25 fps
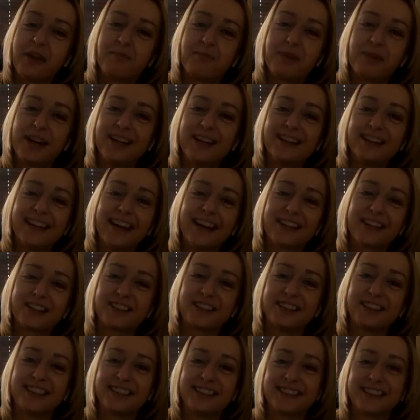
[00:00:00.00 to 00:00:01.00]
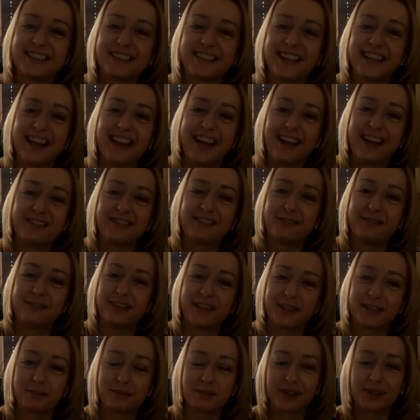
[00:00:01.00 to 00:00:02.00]
Brennan actually doesn't have a
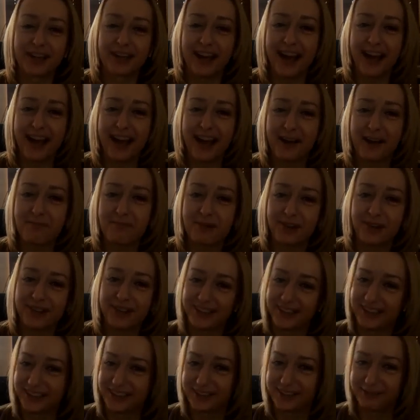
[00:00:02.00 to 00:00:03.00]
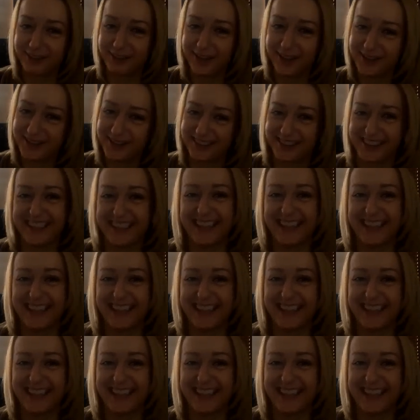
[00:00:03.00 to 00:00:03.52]
Facebook app on his phone.